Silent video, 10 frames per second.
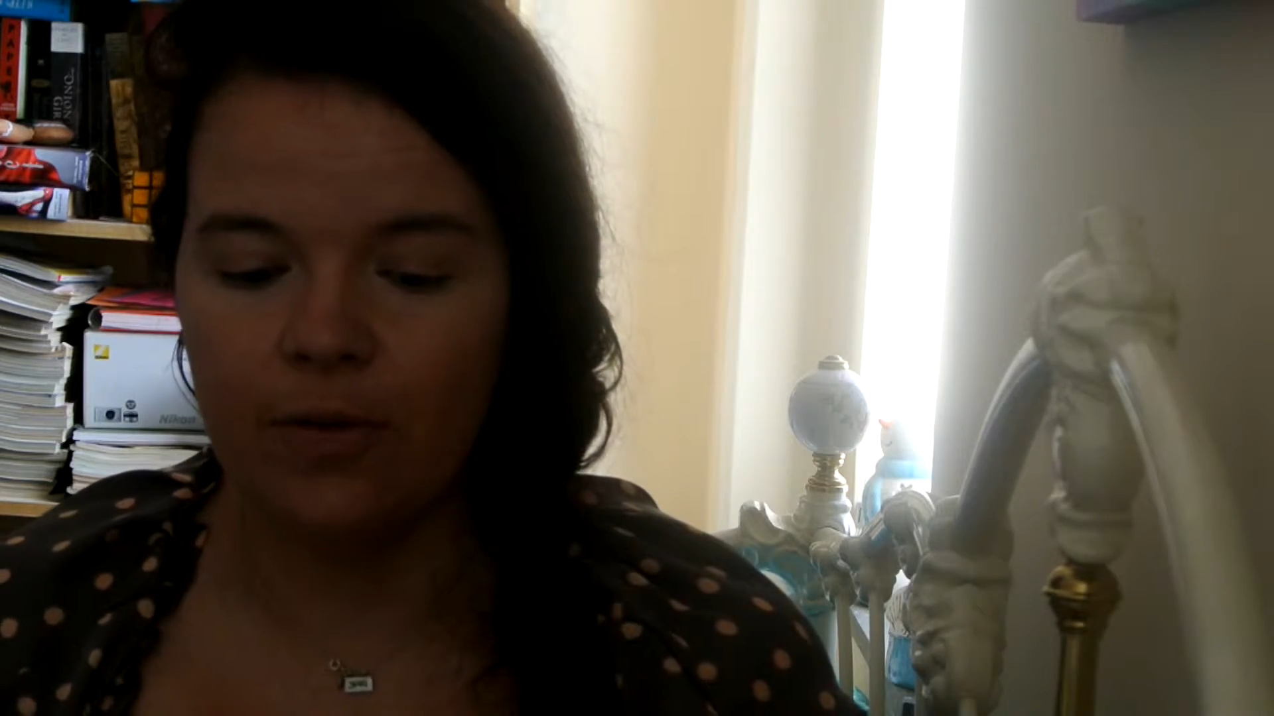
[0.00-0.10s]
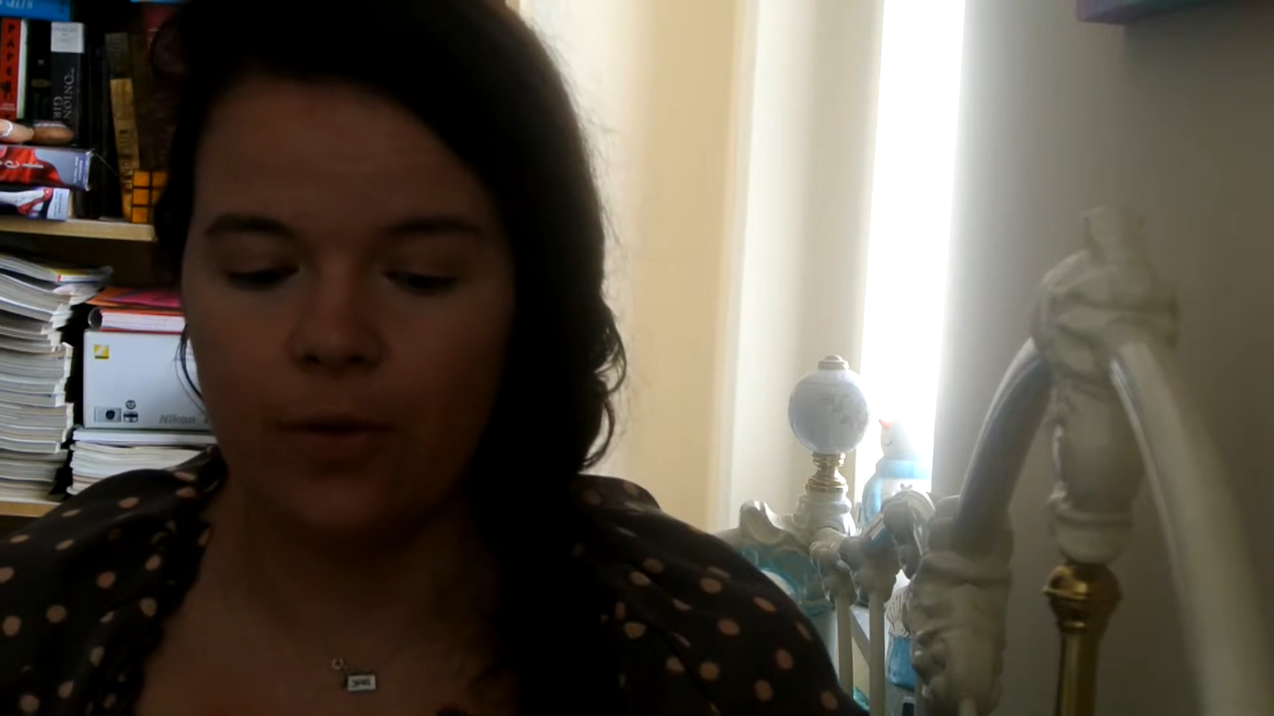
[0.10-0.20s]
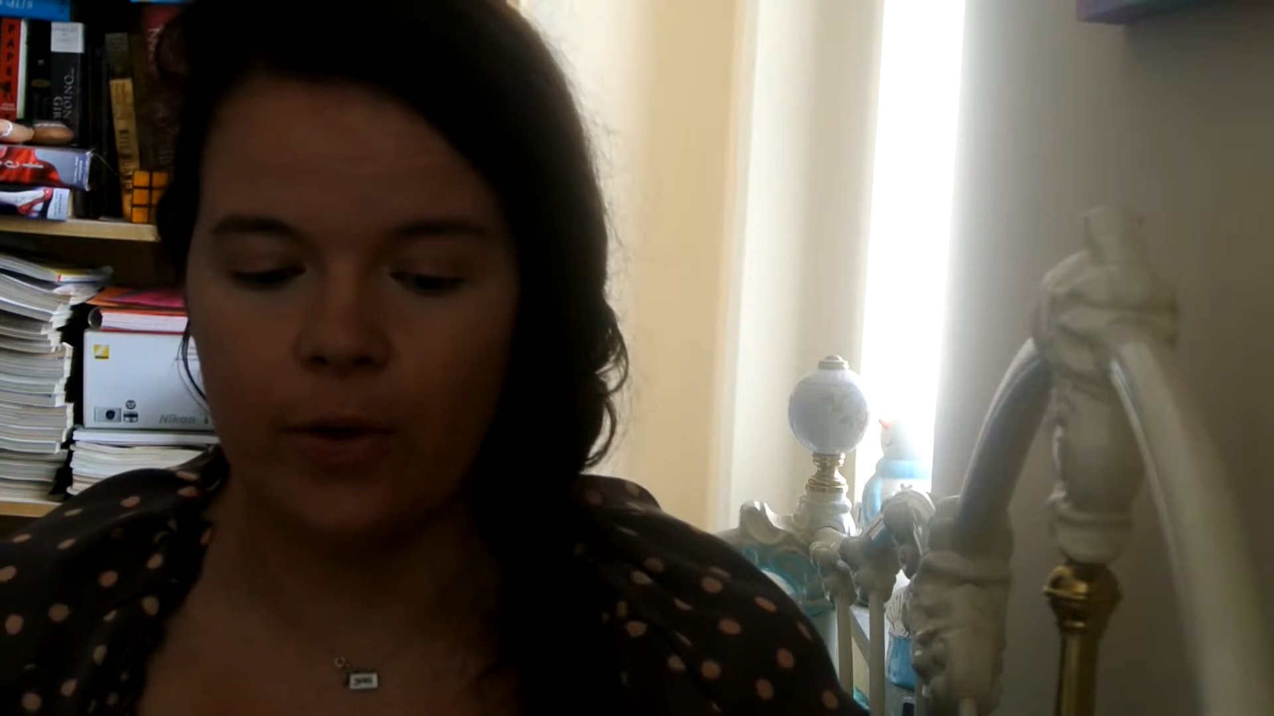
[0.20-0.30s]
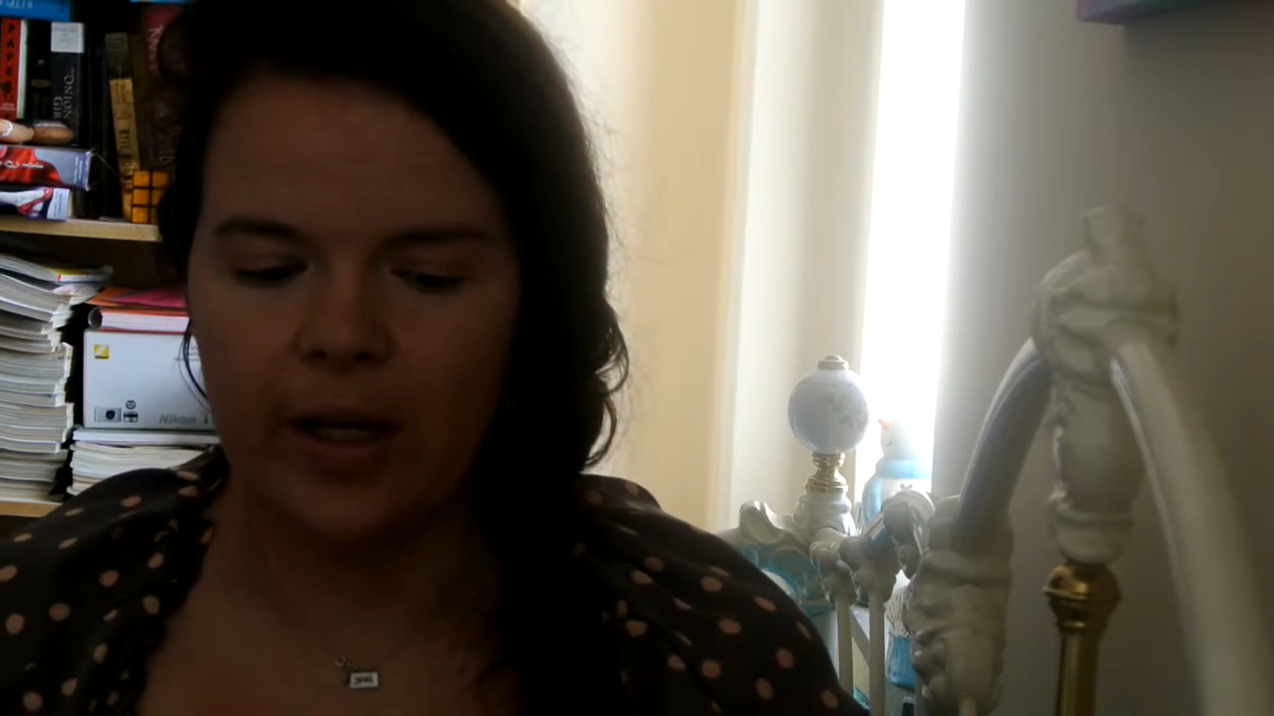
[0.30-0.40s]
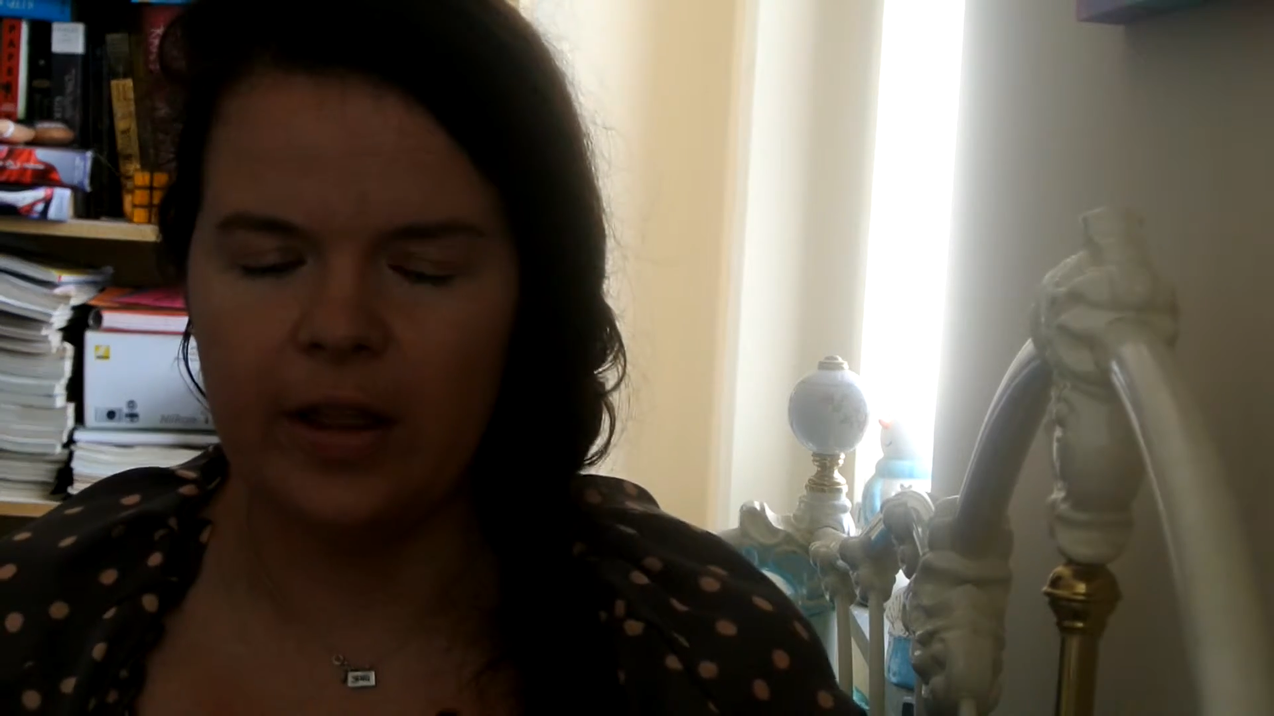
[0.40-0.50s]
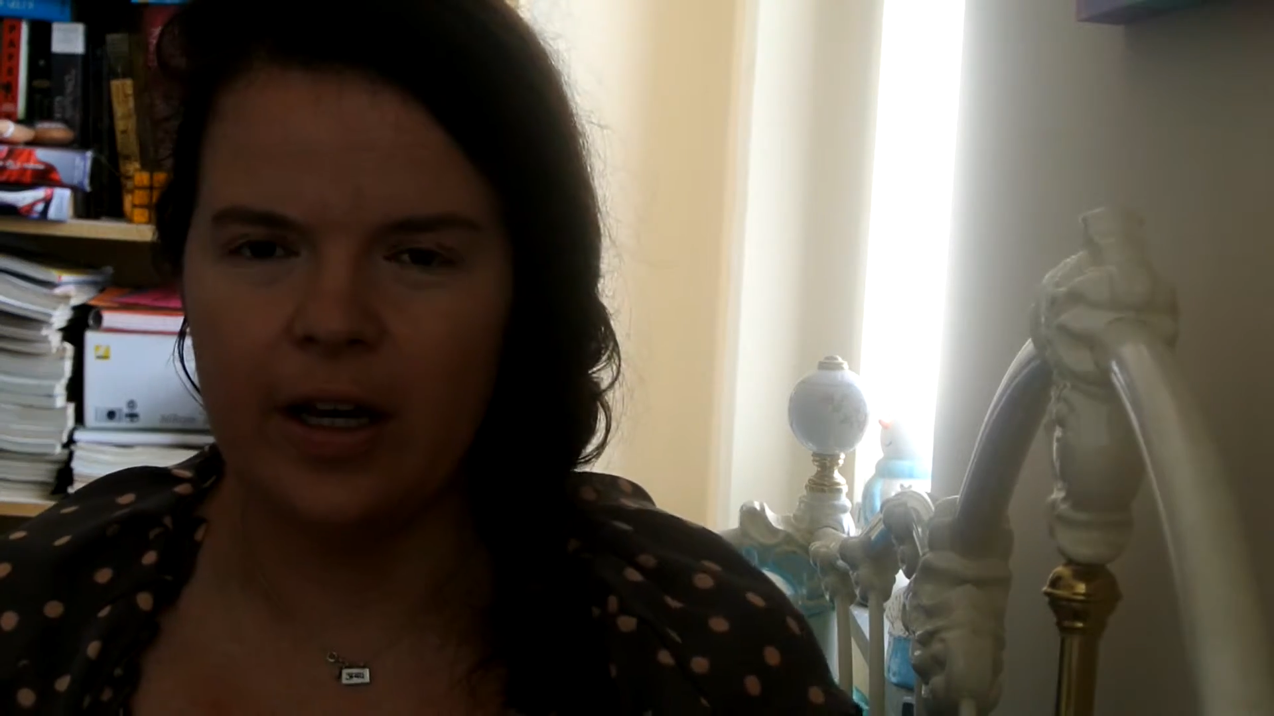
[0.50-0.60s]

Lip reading: avoid